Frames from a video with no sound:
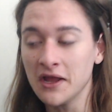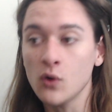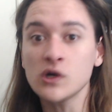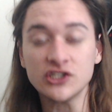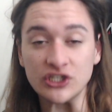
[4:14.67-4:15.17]

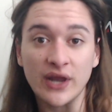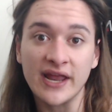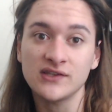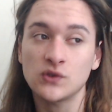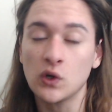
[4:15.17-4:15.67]
or two
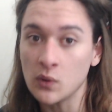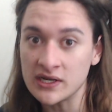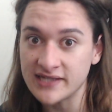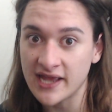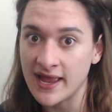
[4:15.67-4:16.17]
days or
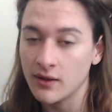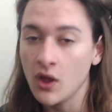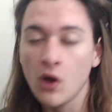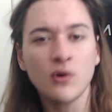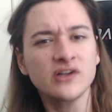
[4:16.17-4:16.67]
one day,
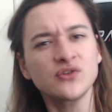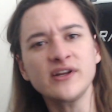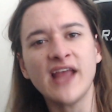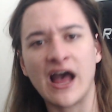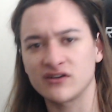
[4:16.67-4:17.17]
or it's
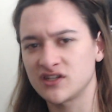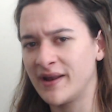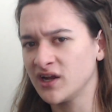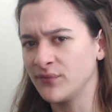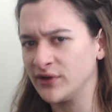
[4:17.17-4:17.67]
already out
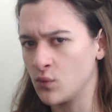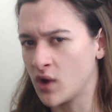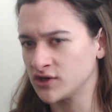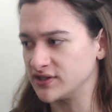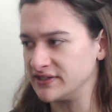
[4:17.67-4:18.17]
depending on when you
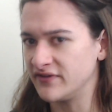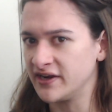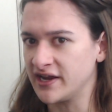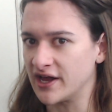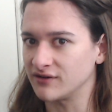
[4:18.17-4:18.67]
watch this
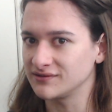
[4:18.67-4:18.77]
video.